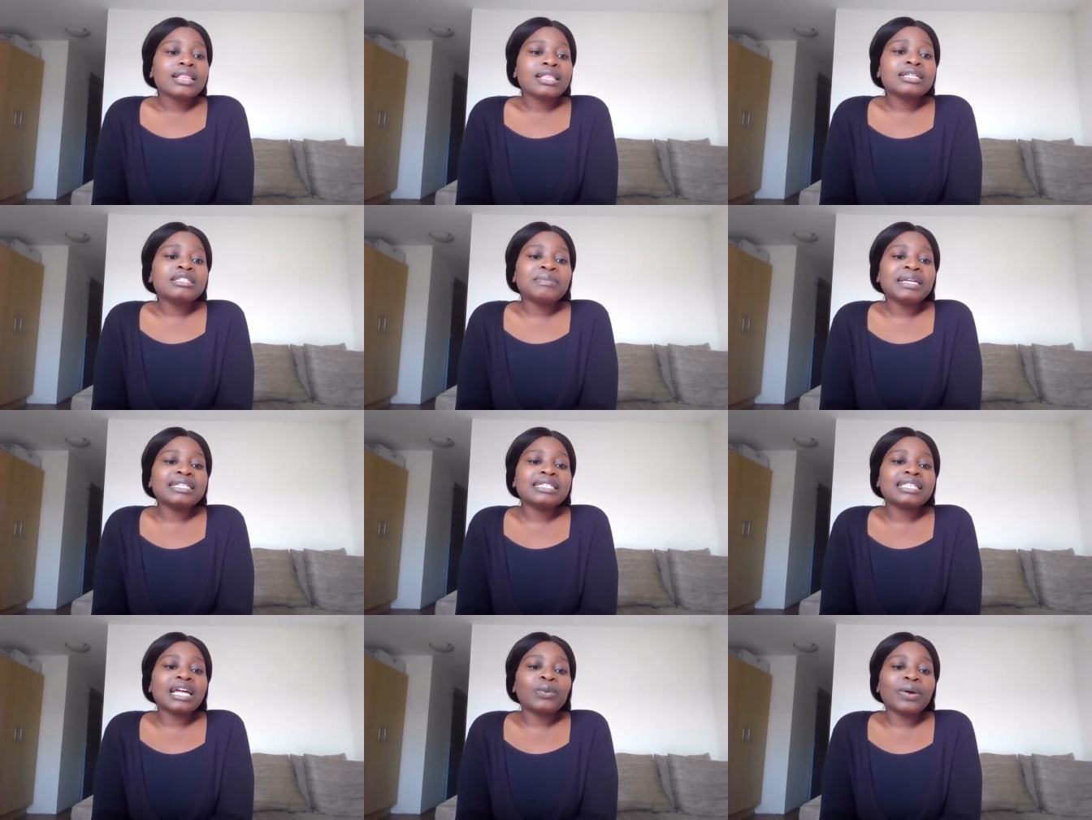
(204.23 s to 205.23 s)
This means
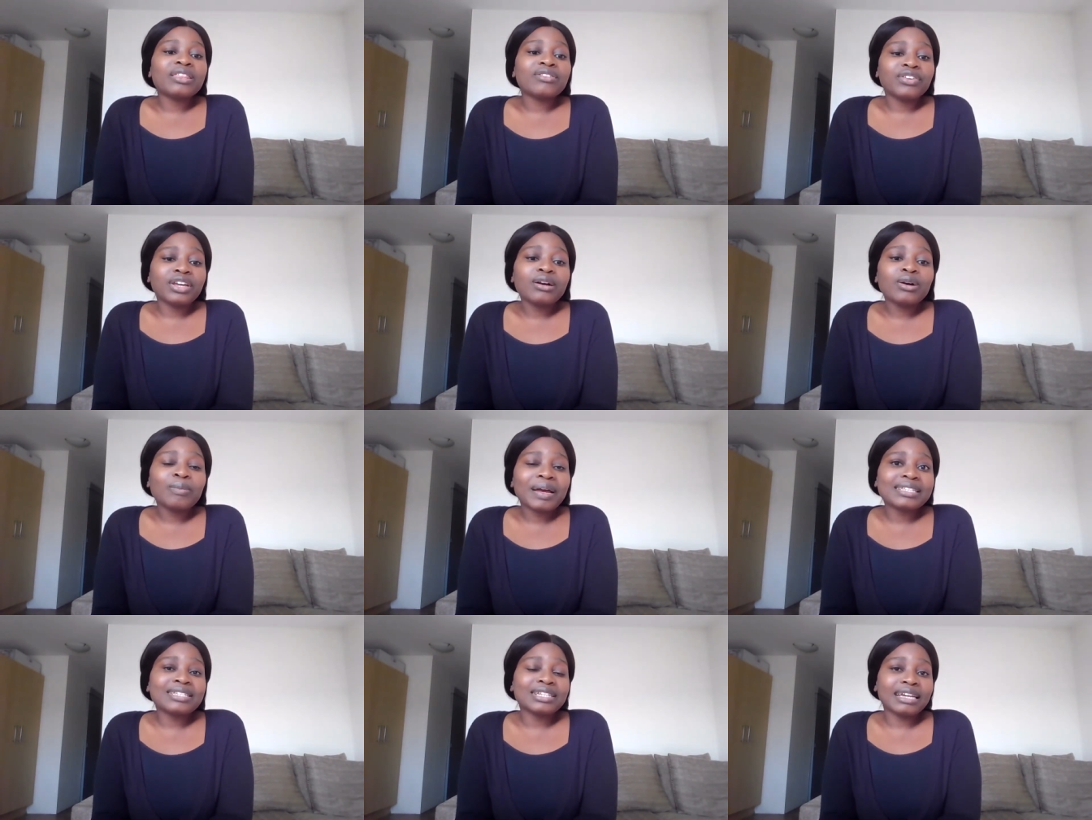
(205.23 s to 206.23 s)
that where the vehicle
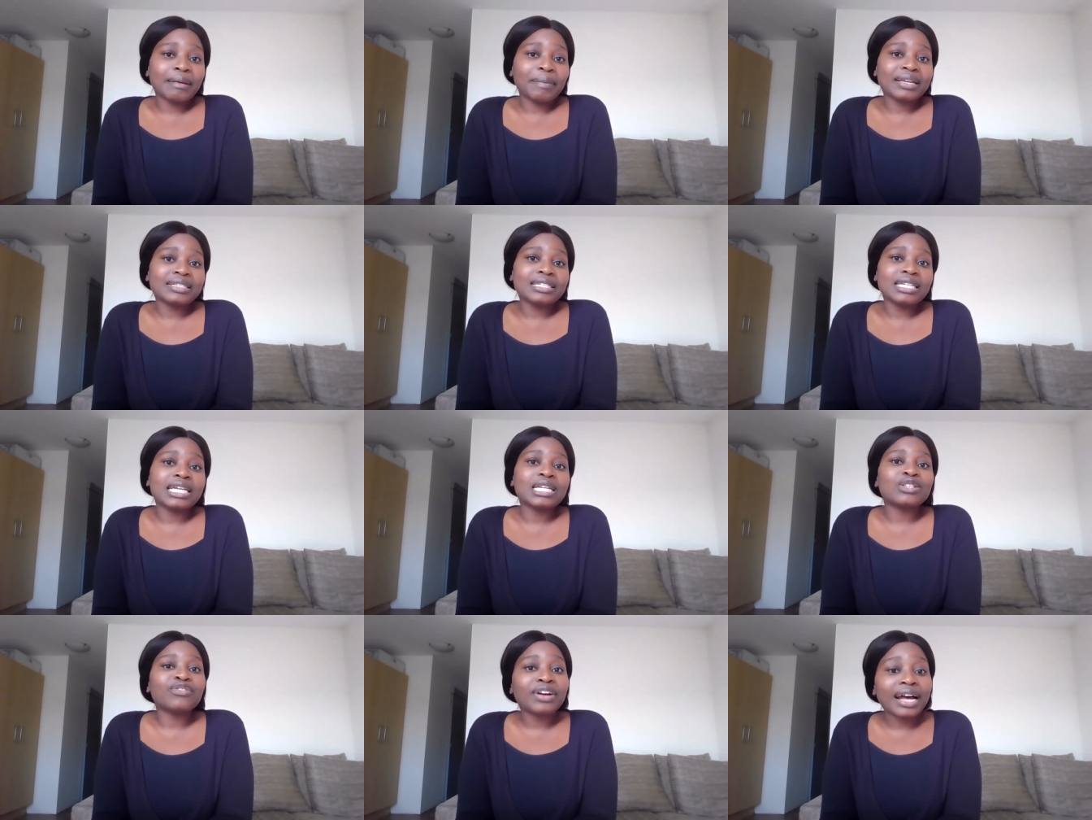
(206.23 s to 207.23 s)
passenger capacity
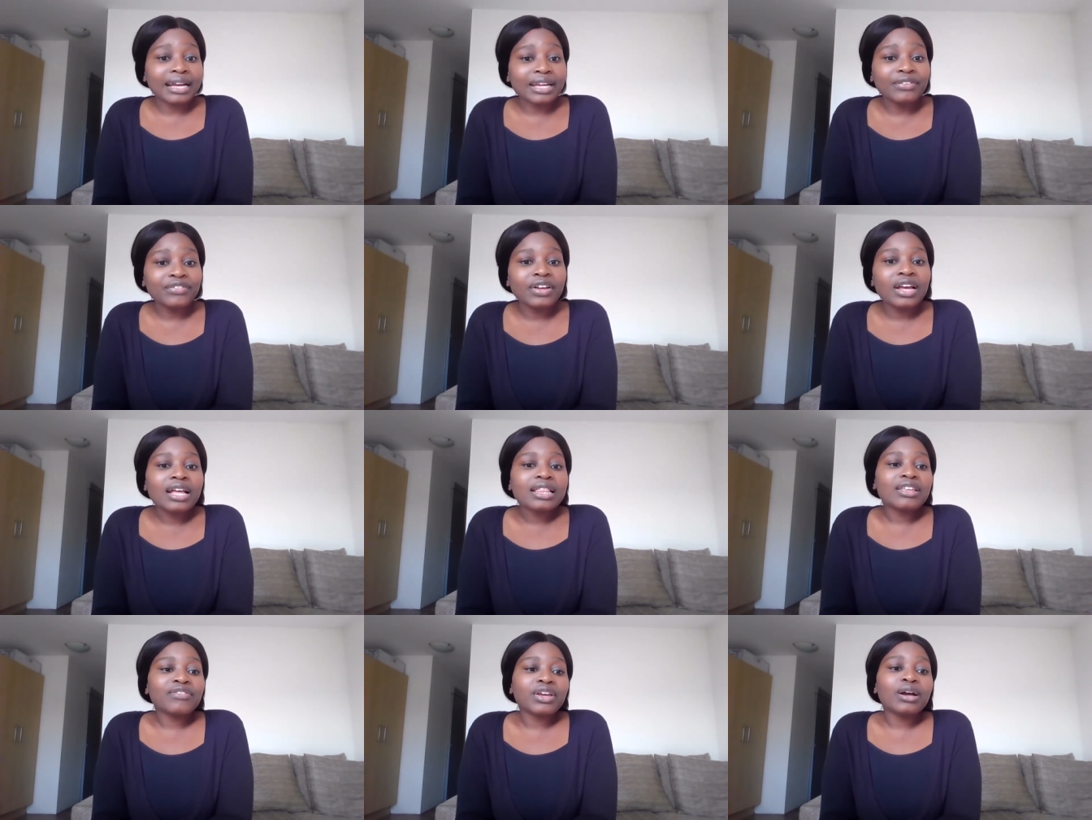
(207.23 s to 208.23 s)
is five,
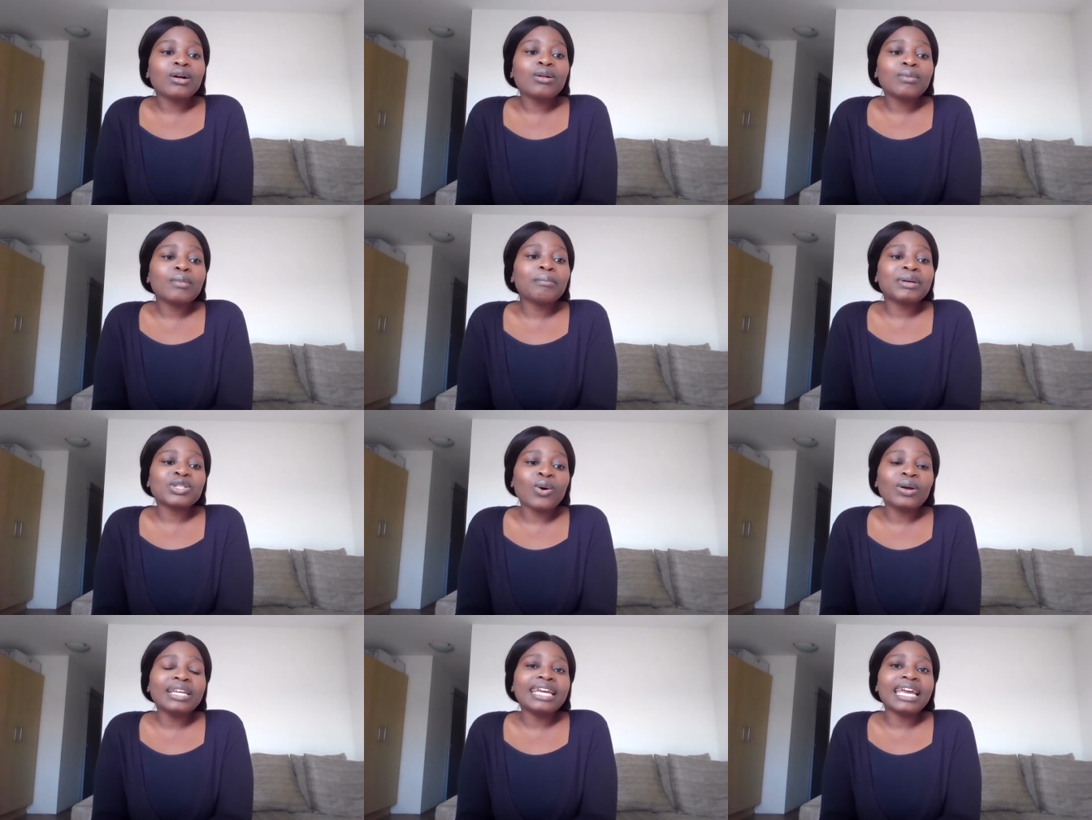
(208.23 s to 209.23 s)
the vehicle must
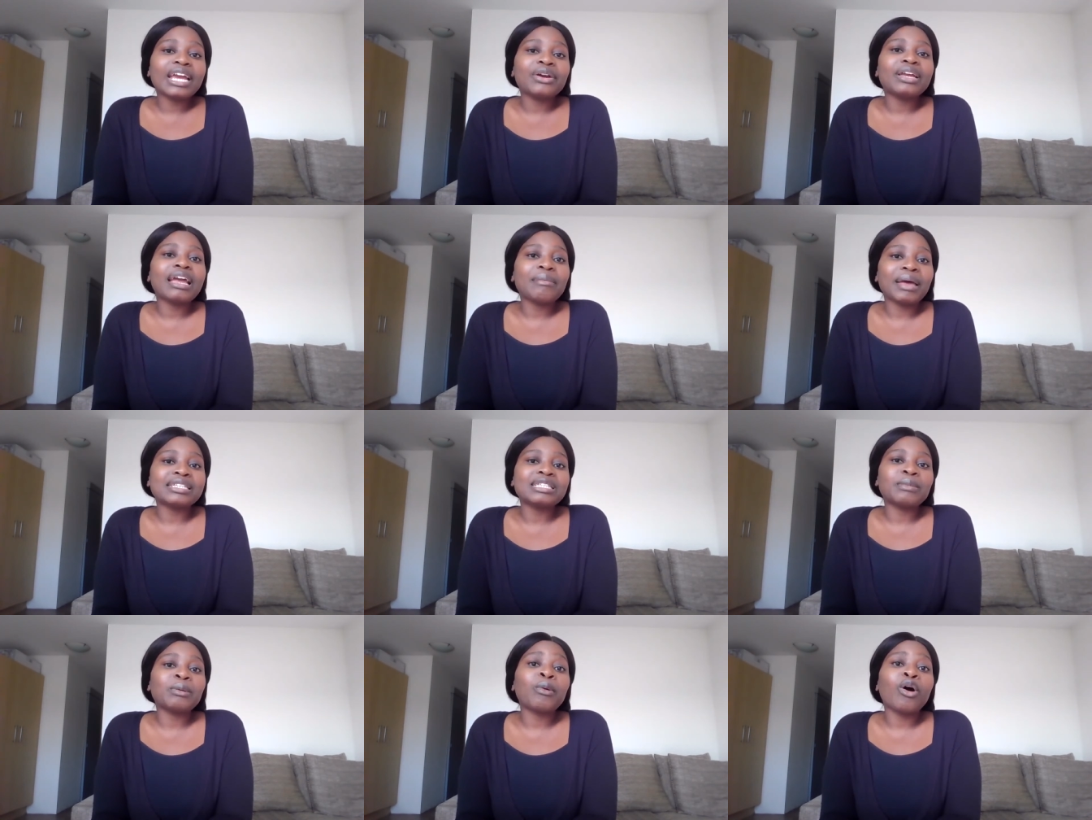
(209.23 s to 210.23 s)
only carry a
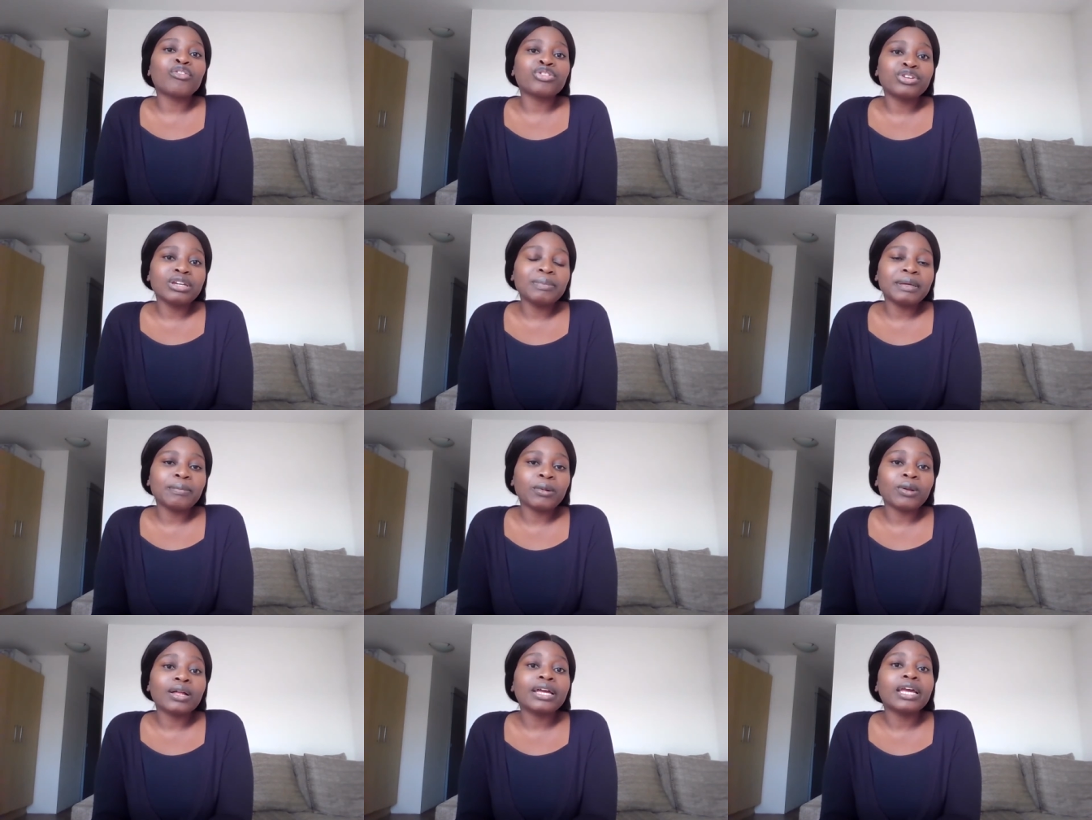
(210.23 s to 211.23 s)
maximum of three
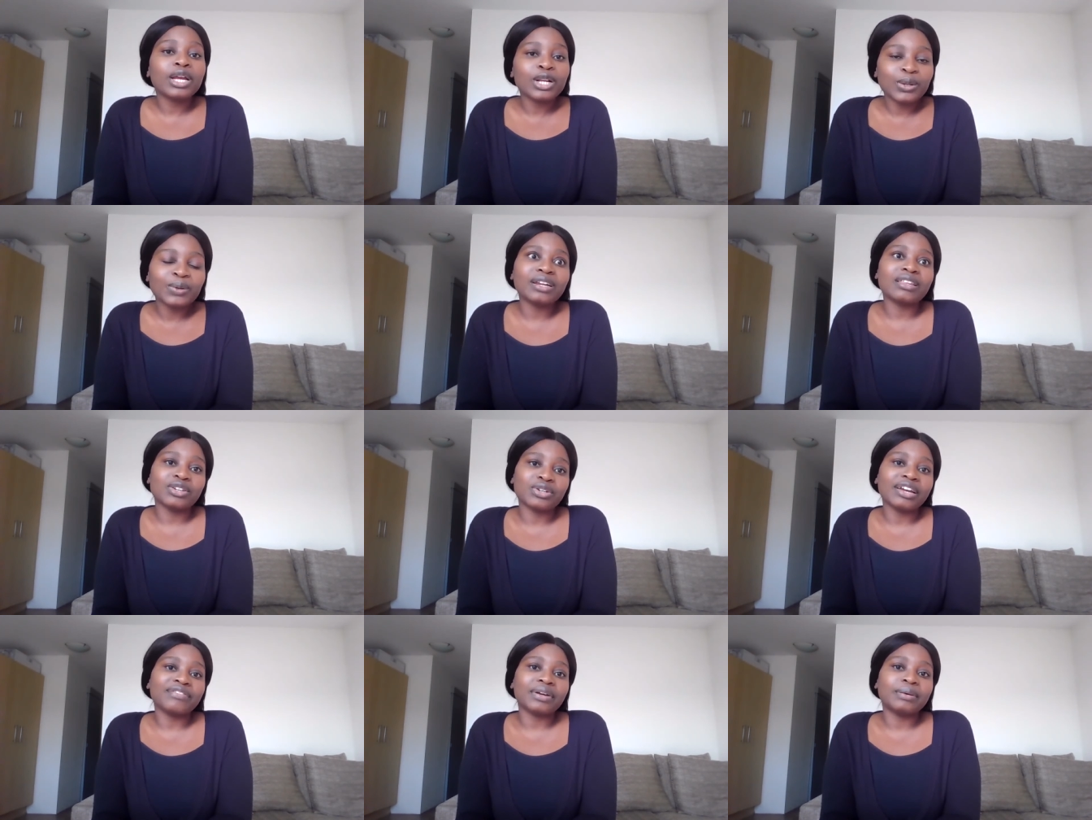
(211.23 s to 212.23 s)
people, including the
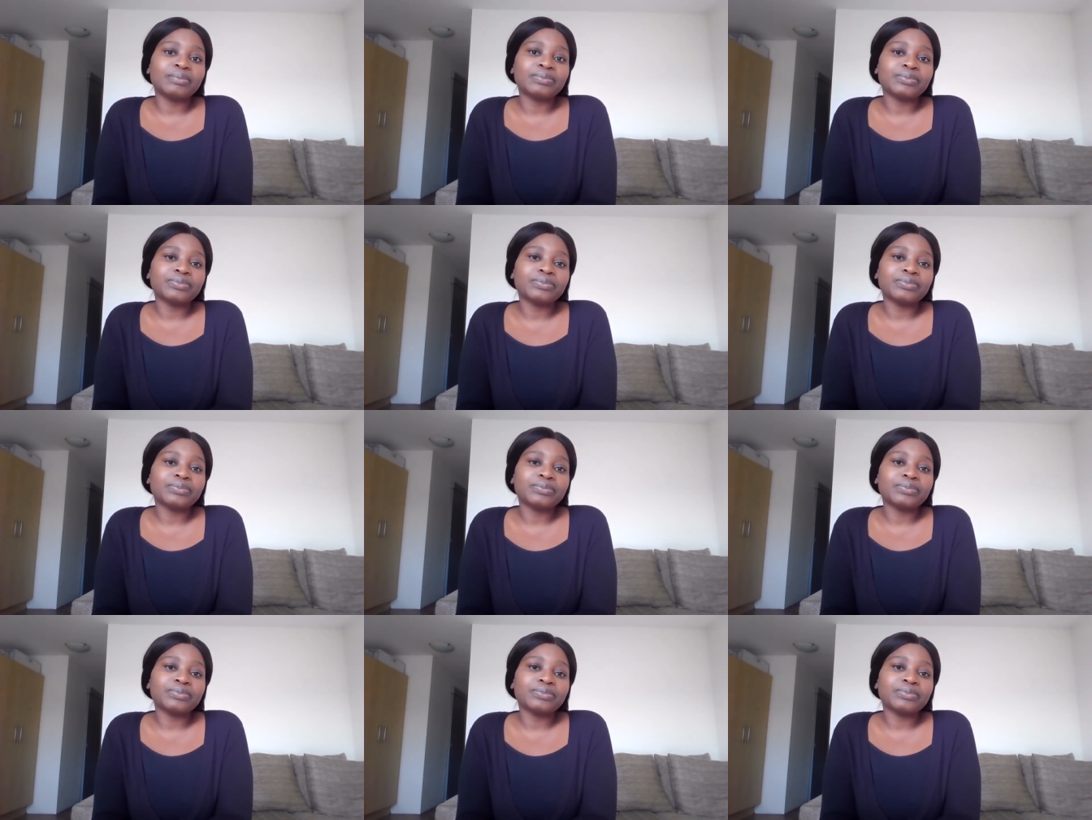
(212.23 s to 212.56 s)
driver.